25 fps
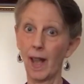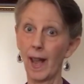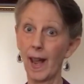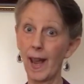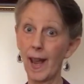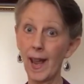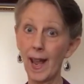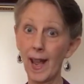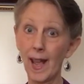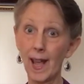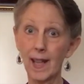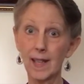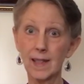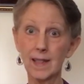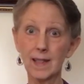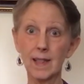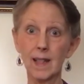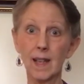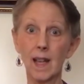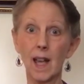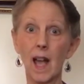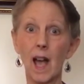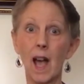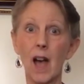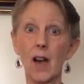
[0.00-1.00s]
and
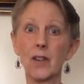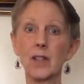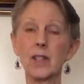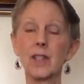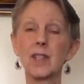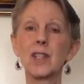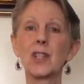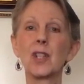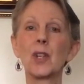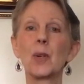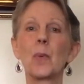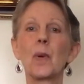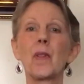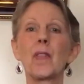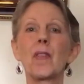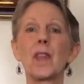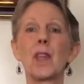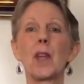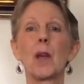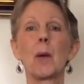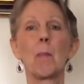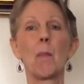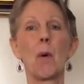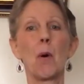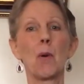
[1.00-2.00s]
how to deal with
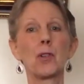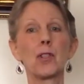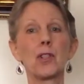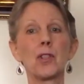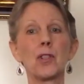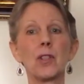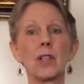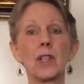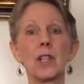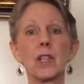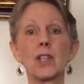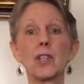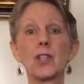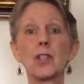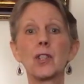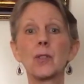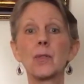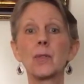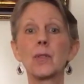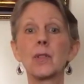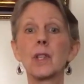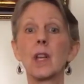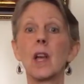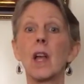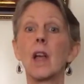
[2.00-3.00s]
the emotional
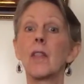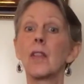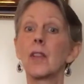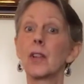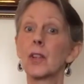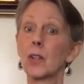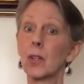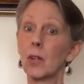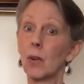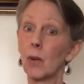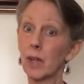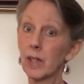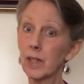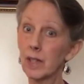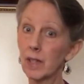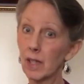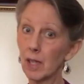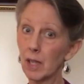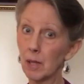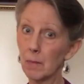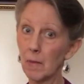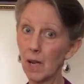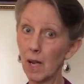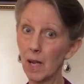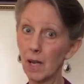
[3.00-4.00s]
issues that are going to
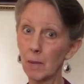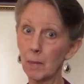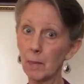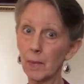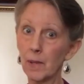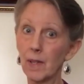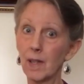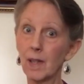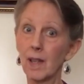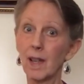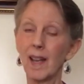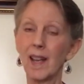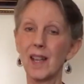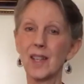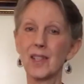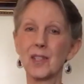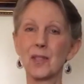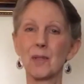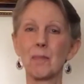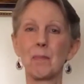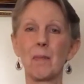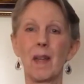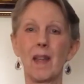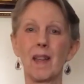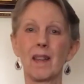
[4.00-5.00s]
come up as
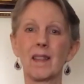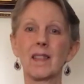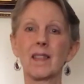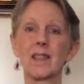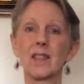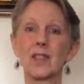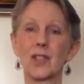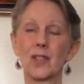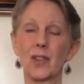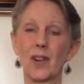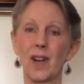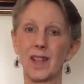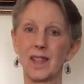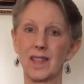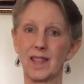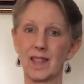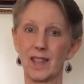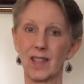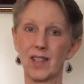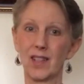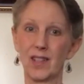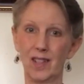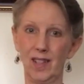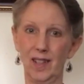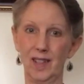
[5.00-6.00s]
you make this
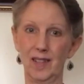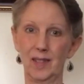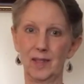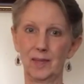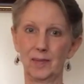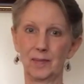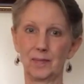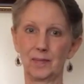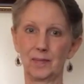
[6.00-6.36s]
transition.